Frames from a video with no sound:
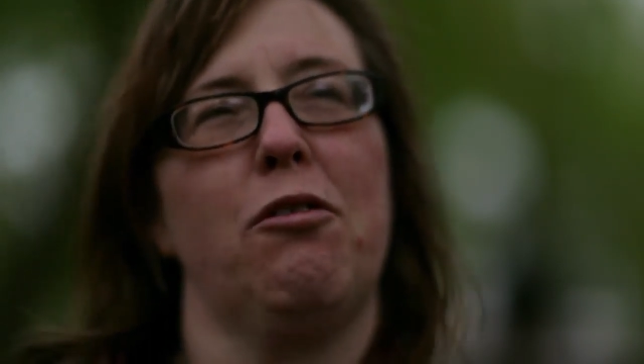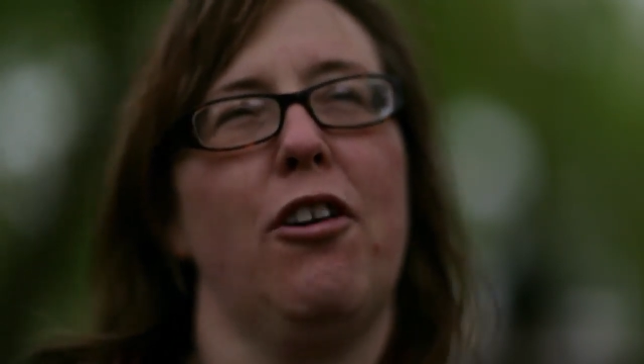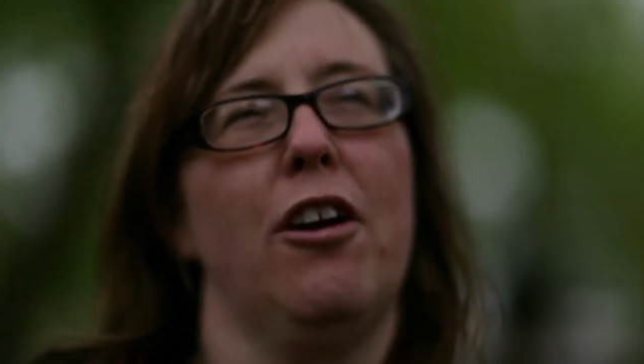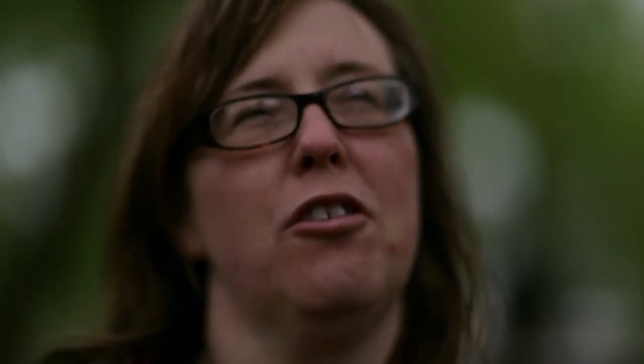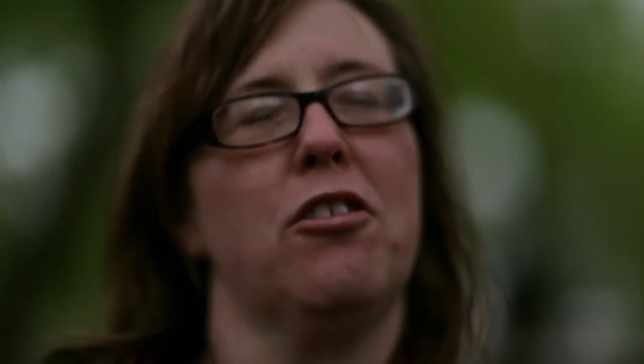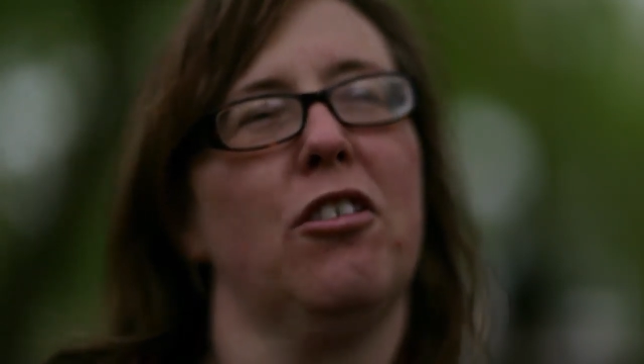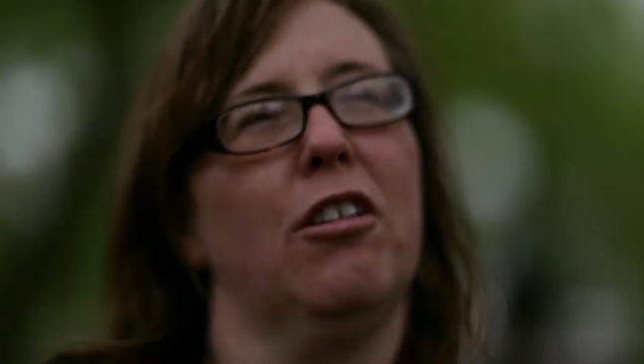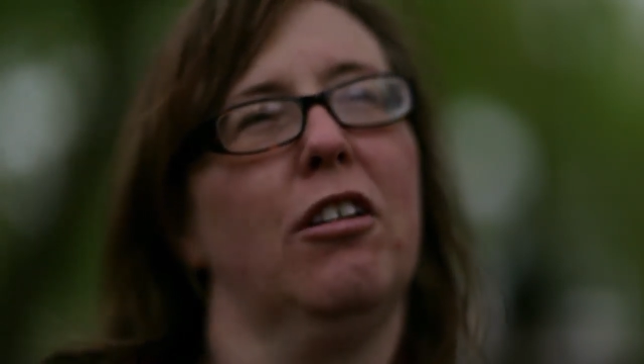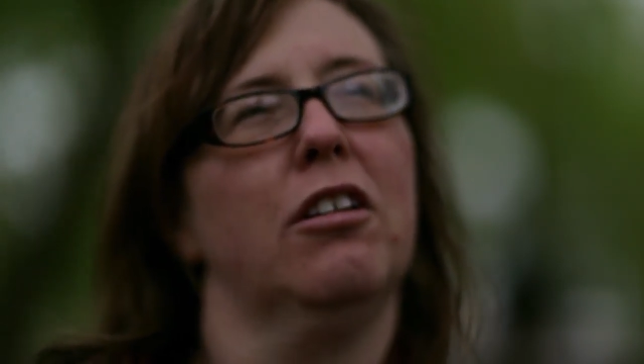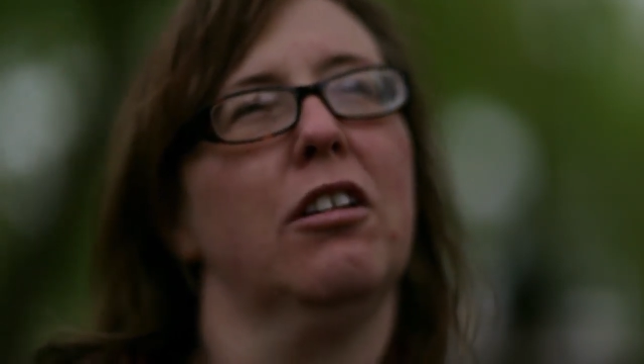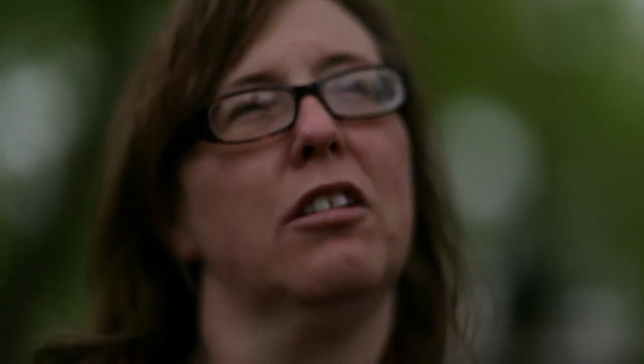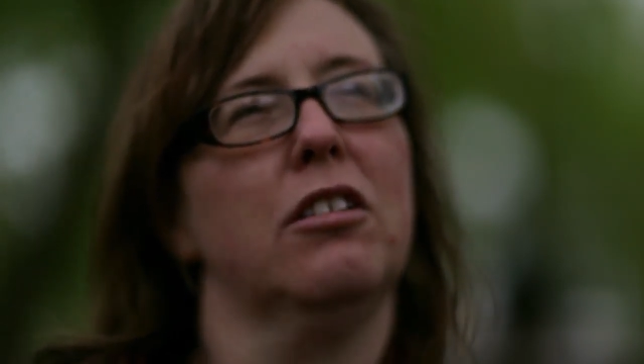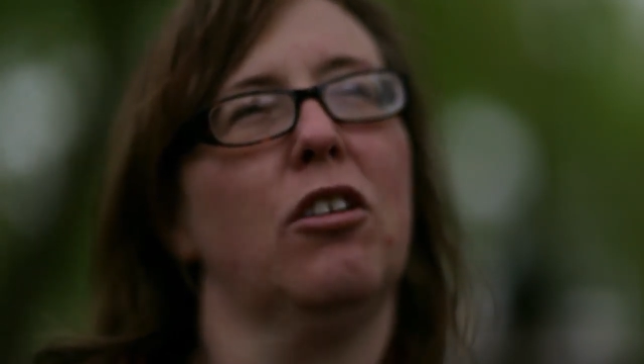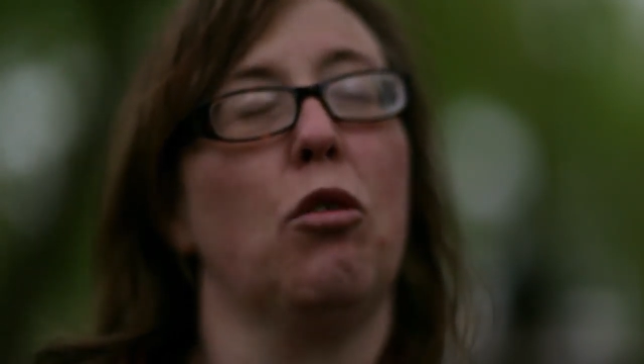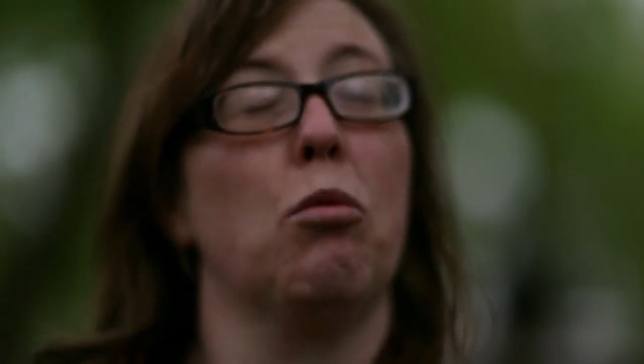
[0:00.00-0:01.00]
of my friends
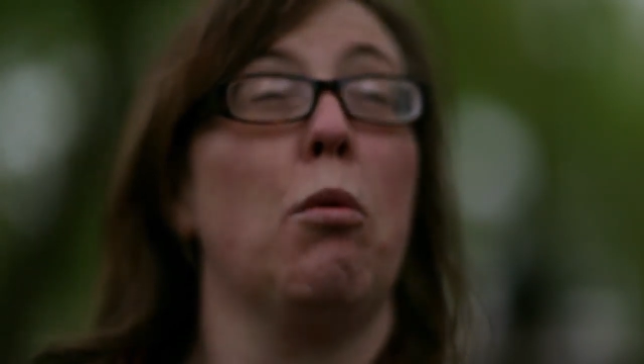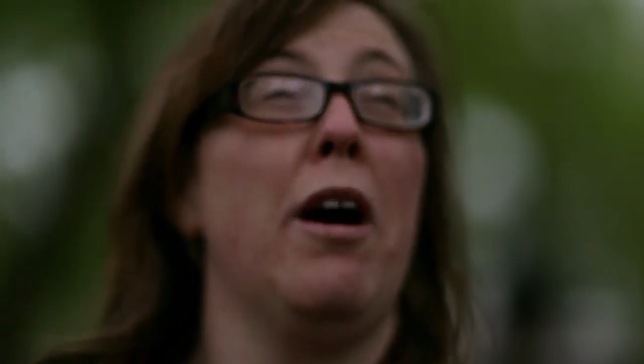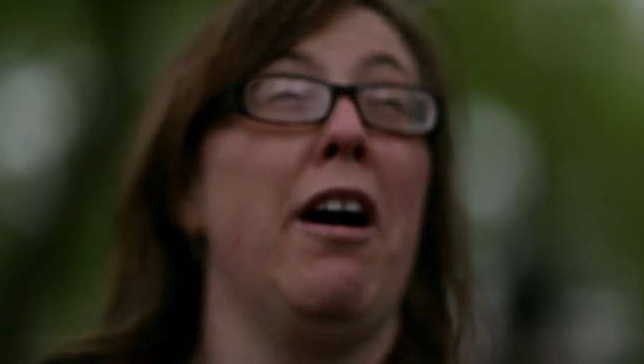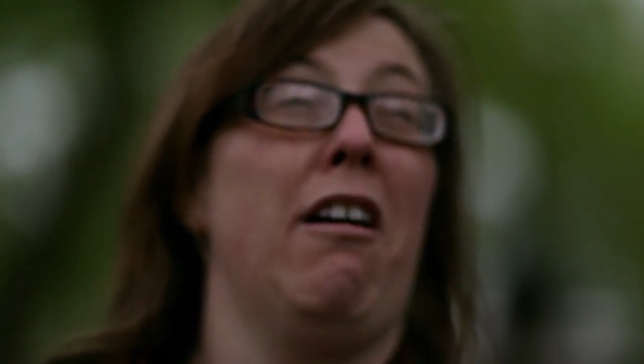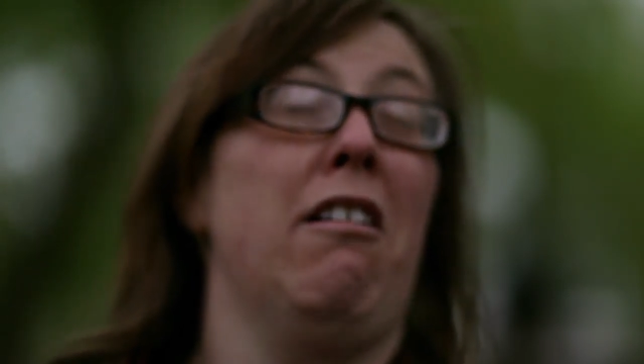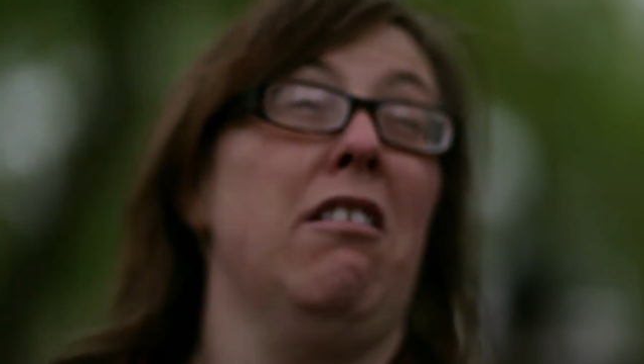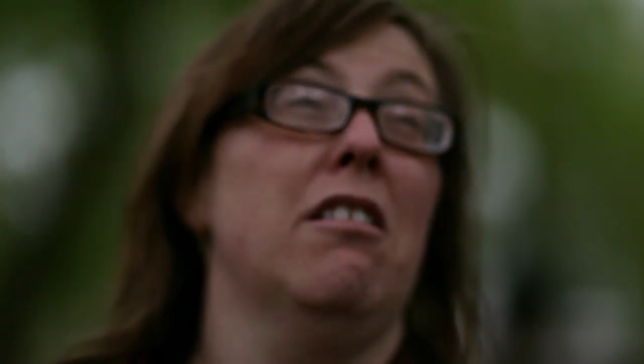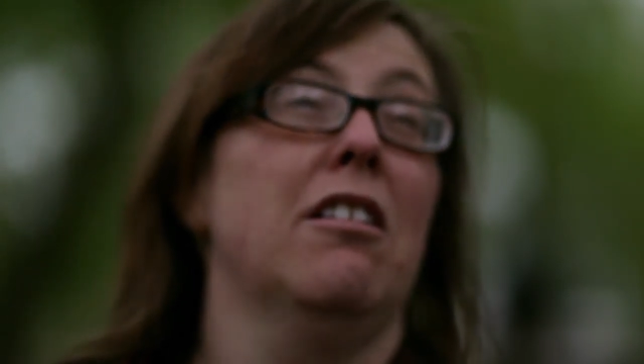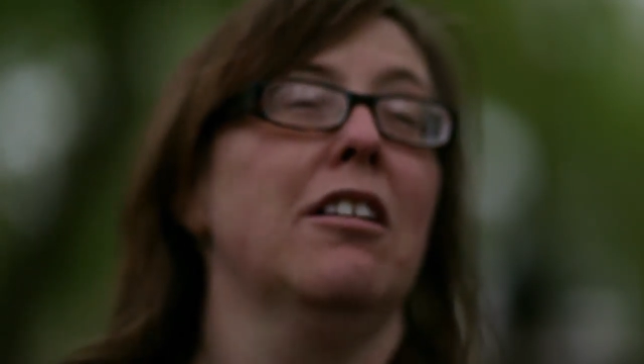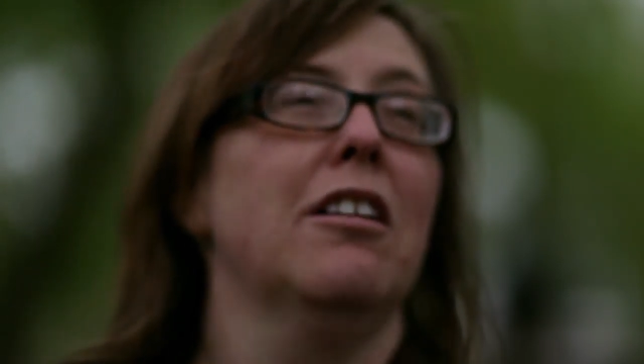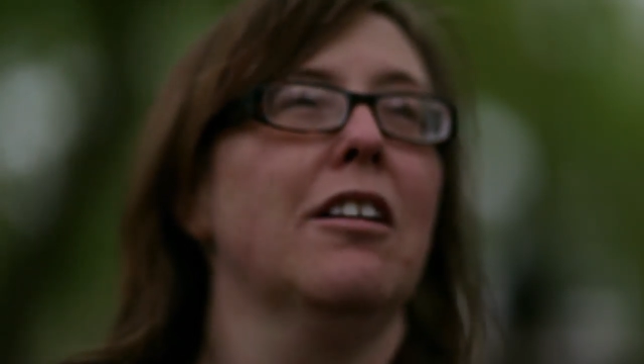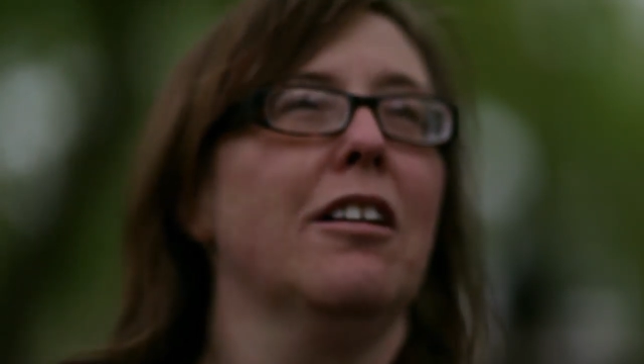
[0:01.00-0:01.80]
are, or were.